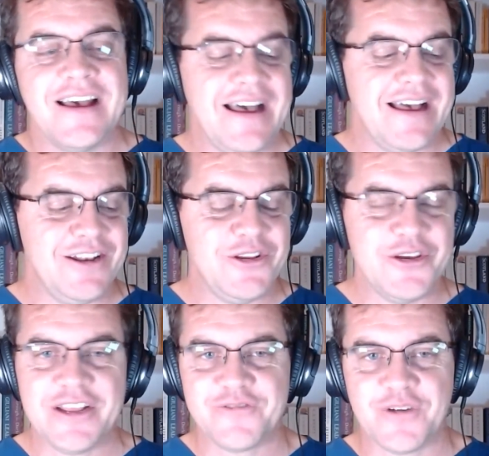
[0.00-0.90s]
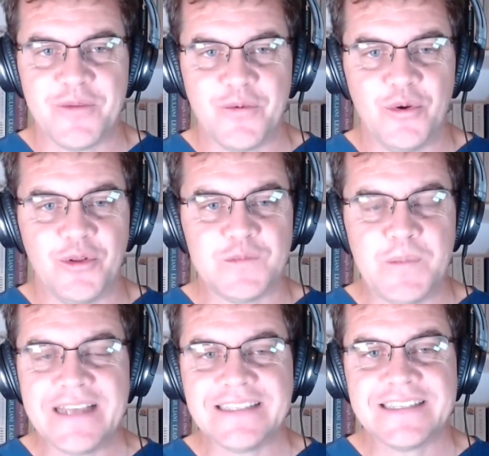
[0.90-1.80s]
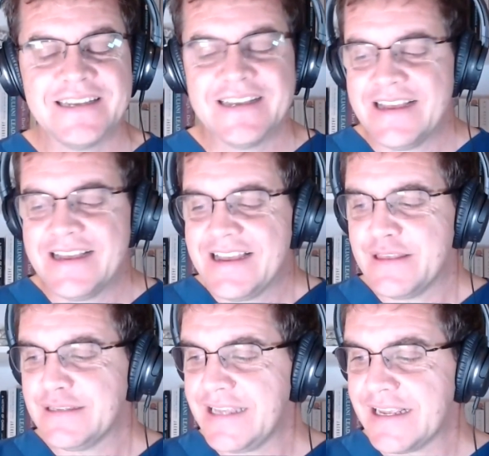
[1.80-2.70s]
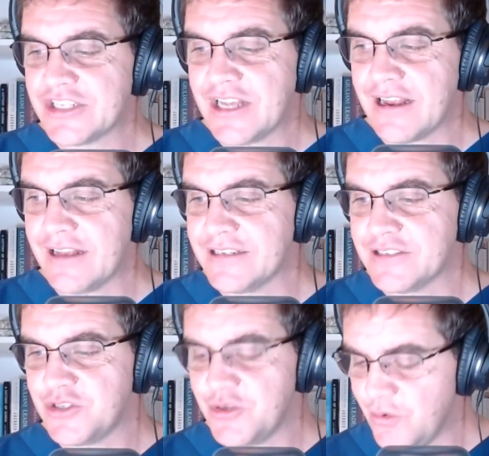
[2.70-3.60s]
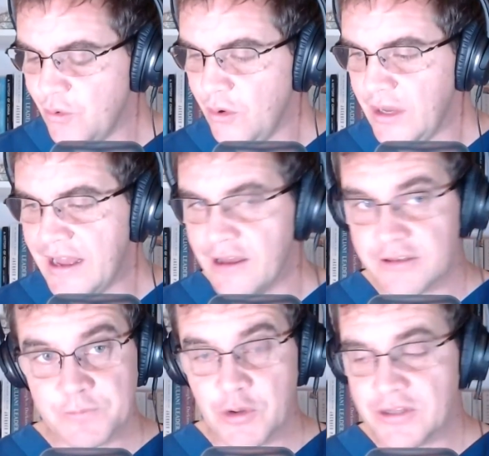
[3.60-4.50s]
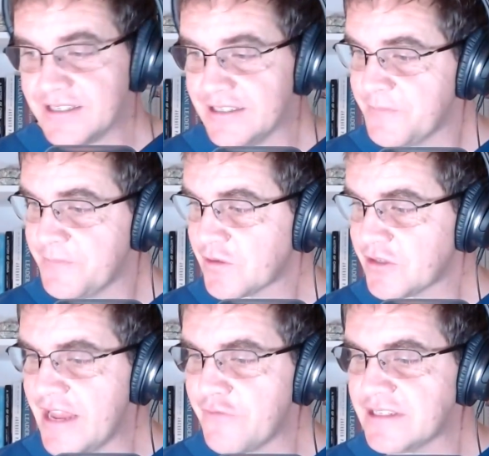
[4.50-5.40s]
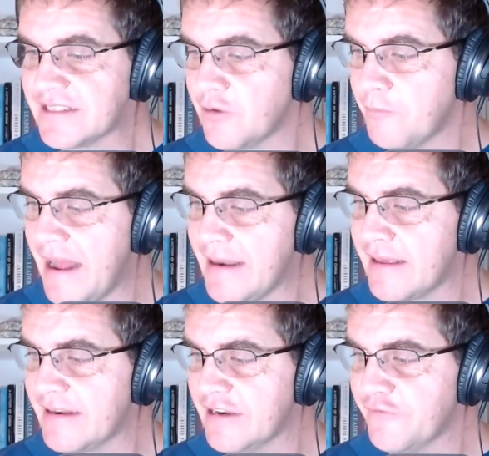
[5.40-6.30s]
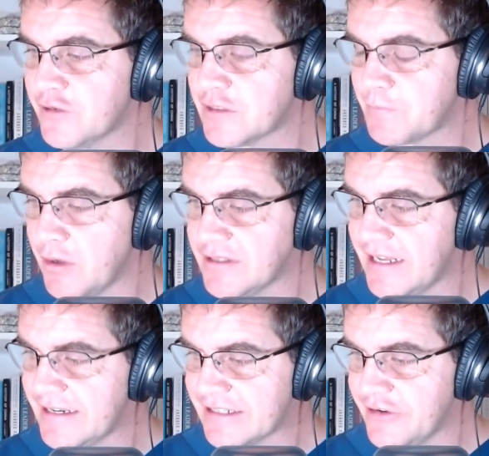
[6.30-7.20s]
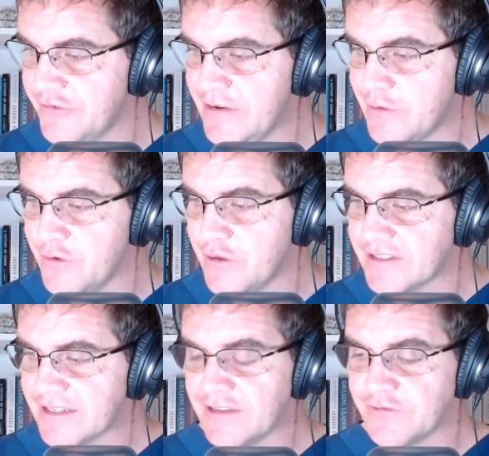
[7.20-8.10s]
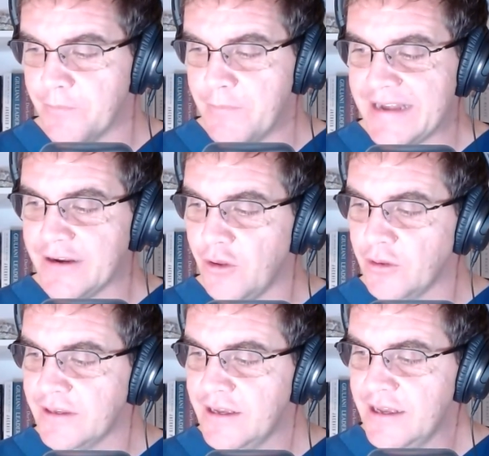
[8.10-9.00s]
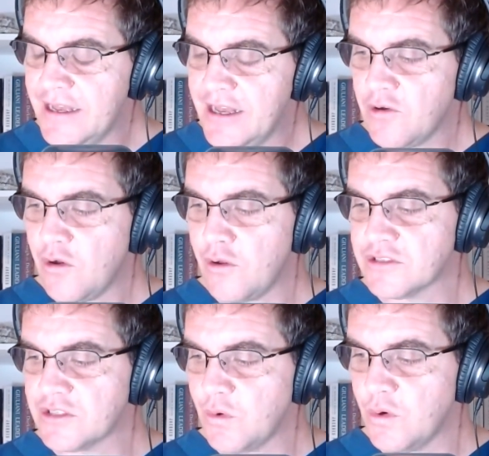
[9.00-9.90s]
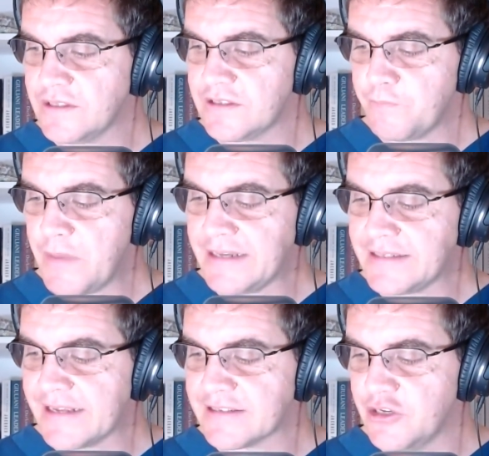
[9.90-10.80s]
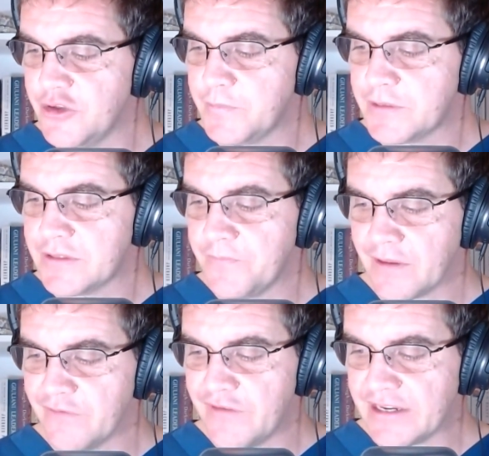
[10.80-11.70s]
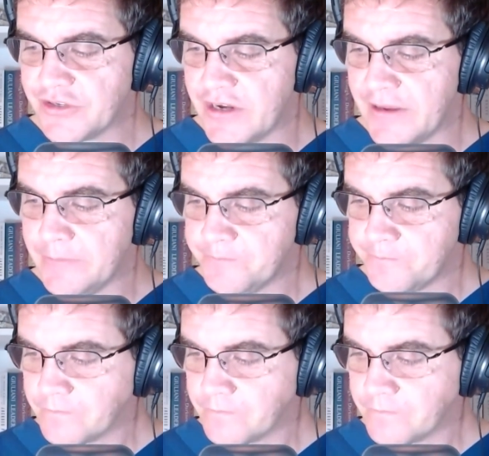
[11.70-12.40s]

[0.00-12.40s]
learning from the world's best. The second shout out is to all our sponsors. So every single month had a different sponsor. I'm just going to read through those guys from Medhold, Carl Storz, Pentax Loops, Vectra,